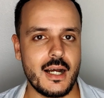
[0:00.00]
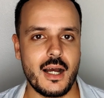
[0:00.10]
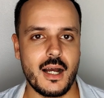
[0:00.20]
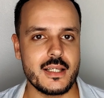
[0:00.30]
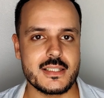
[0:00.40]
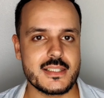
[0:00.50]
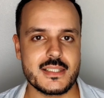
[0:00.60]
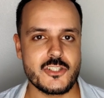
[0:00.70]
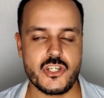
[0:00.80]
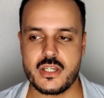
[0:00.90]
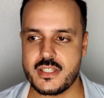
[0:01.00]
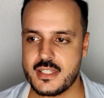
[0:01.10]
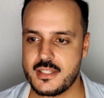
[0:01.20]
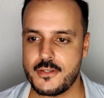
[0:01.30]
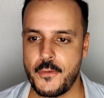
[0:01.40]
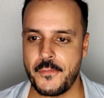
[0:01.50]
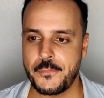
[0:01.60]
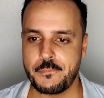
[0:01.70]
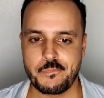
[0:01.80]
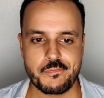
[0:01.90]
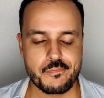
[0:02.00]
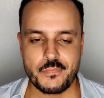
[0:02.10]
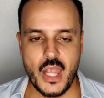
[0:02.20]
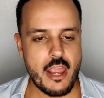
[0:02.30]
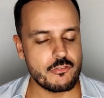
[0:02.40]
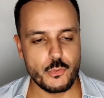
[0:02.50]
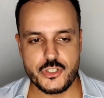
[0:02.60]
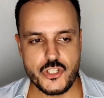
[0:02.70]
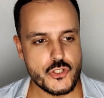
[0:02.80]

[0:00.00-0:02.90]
Uh, it's just everyone